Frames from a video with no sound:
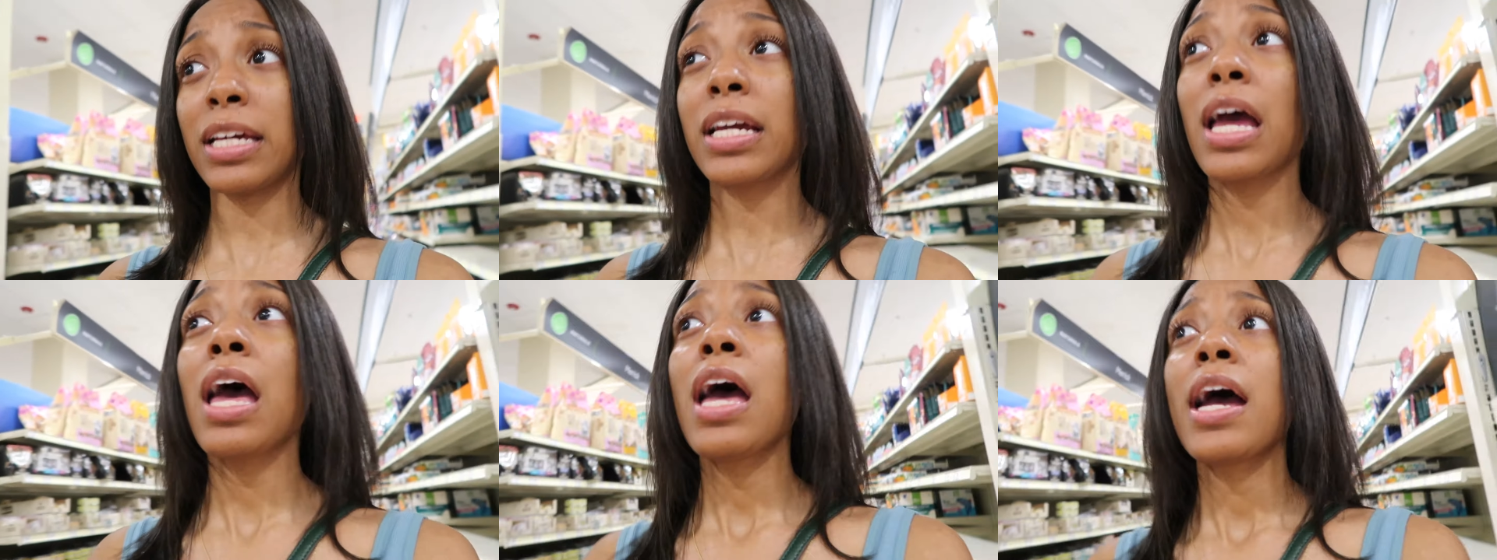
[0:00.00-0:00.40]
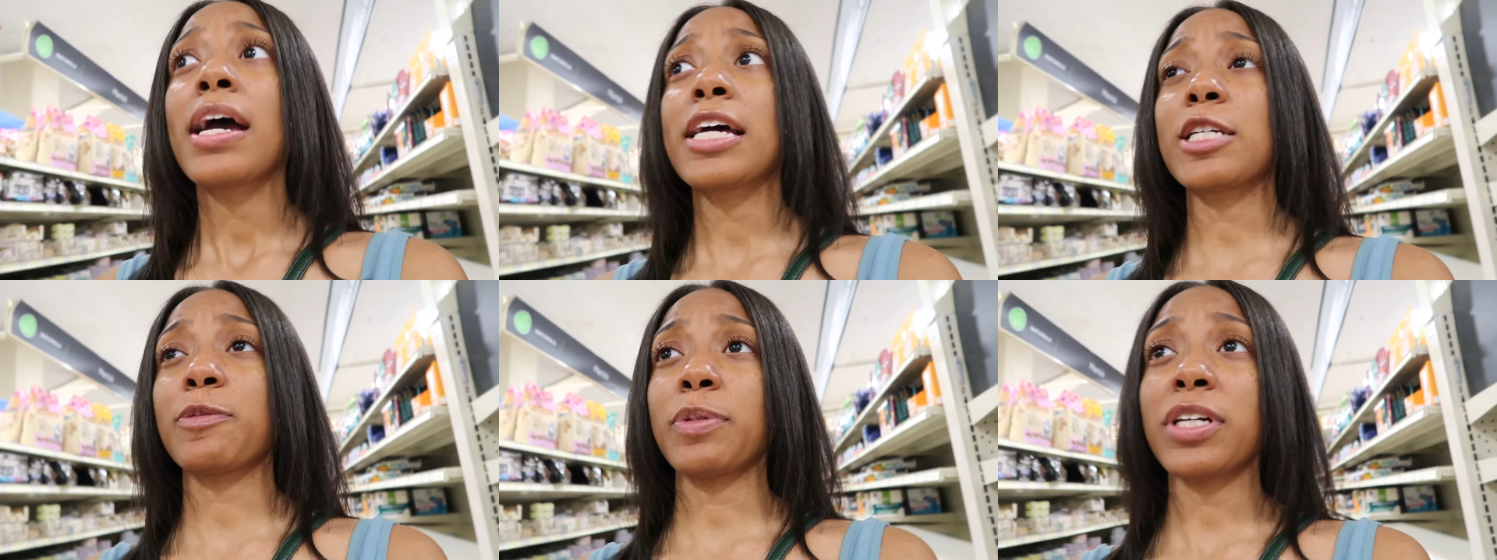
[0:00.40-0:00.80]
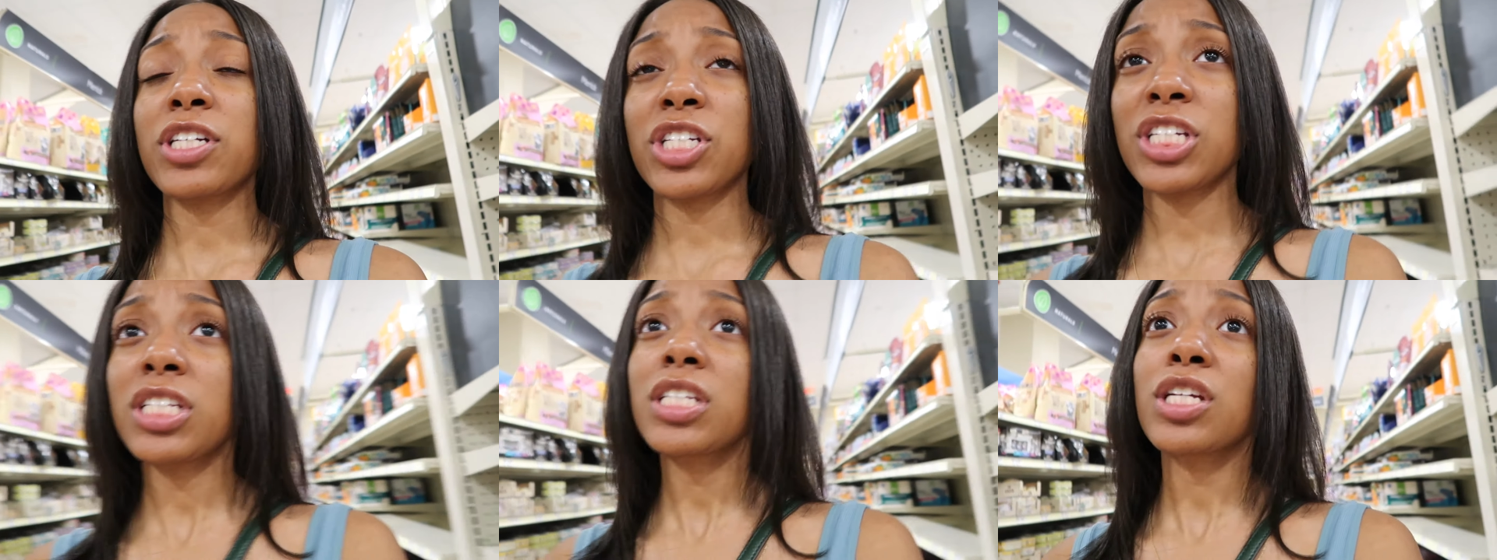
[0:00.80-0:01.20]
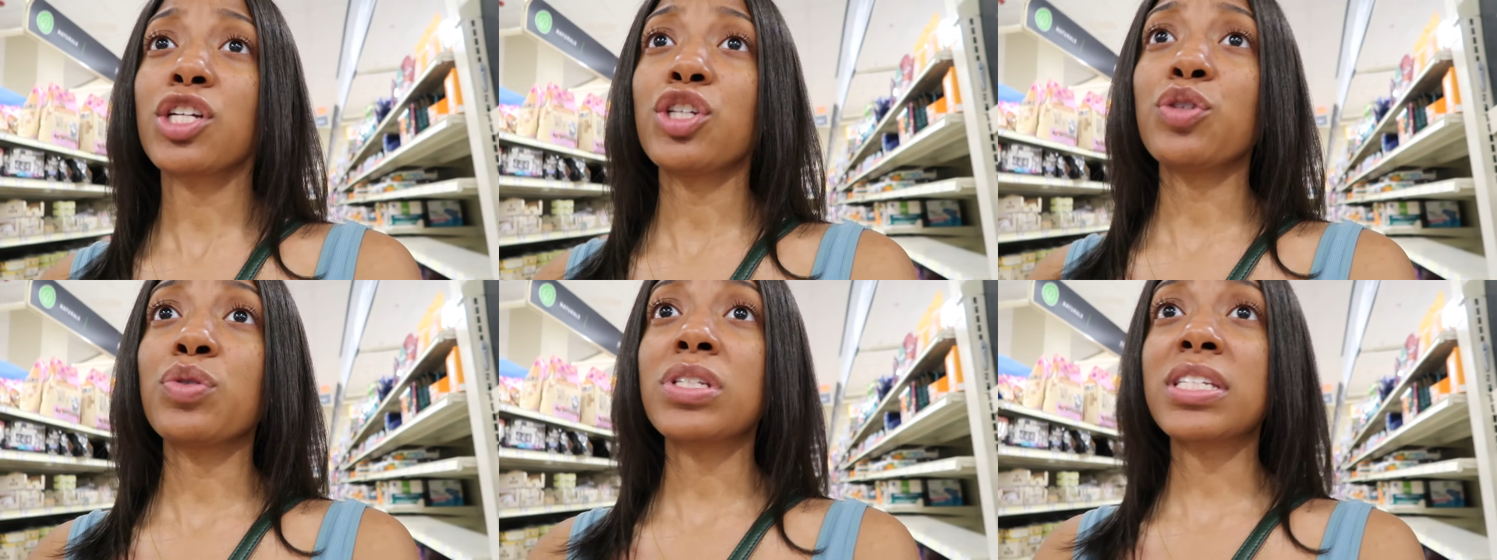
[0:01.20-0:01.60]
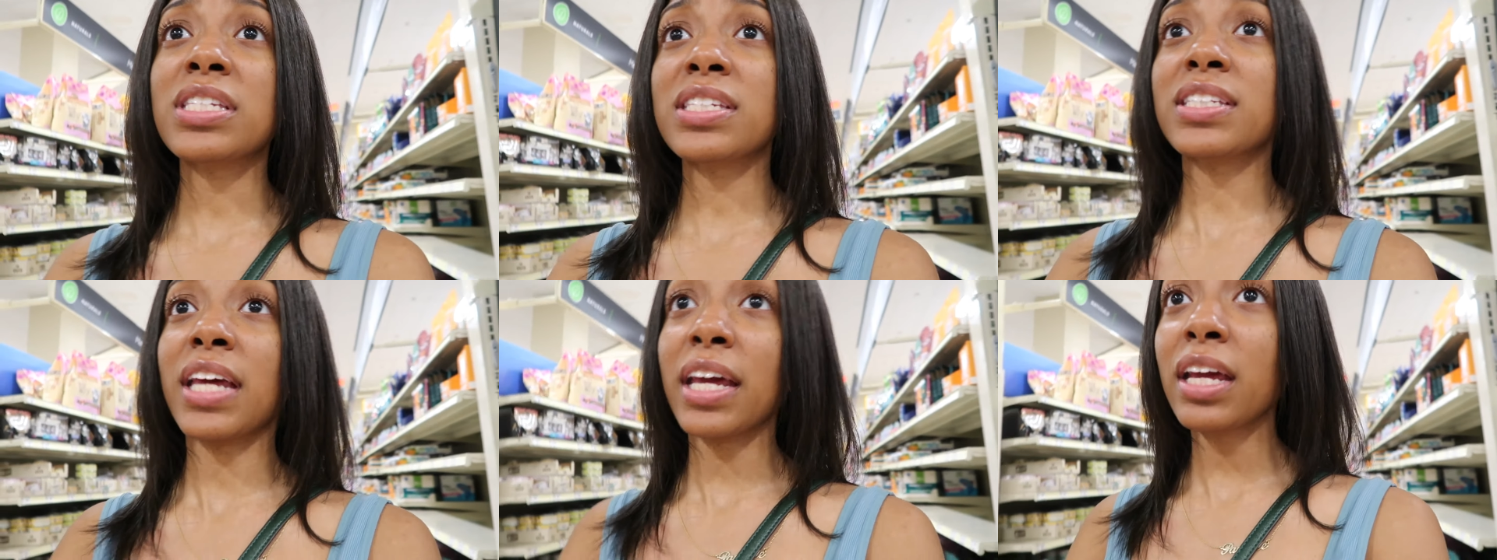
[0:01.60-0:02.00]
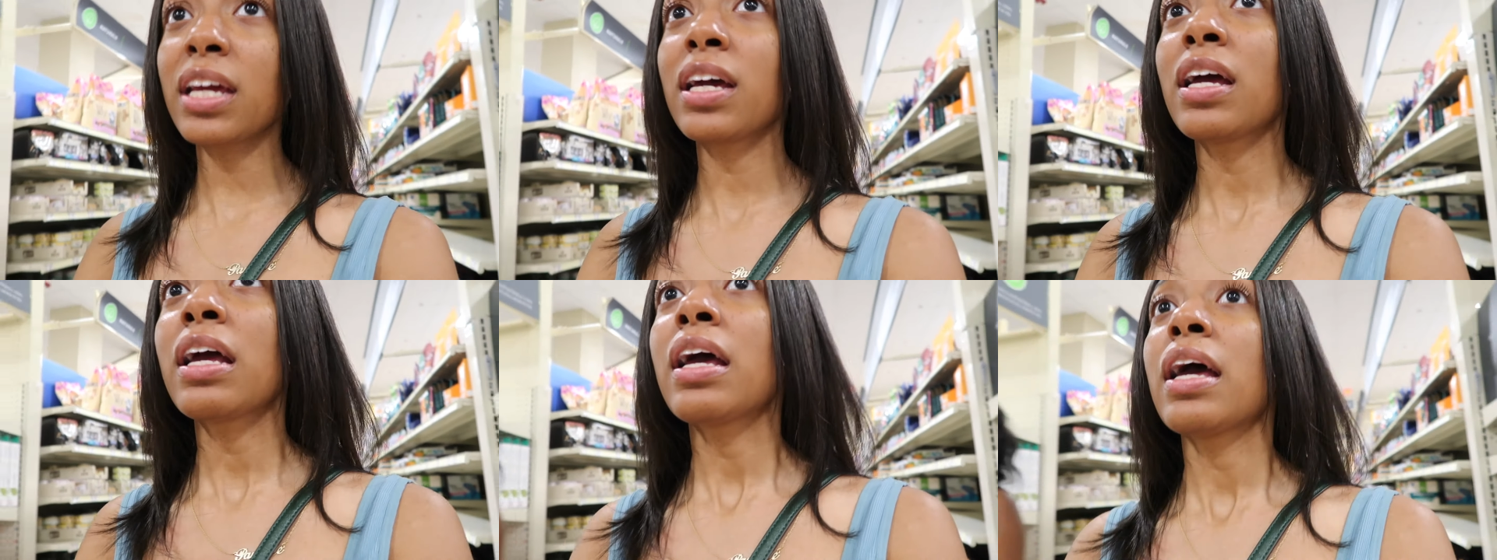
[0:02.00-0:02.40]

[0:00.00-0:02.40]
sick is because she's in a new state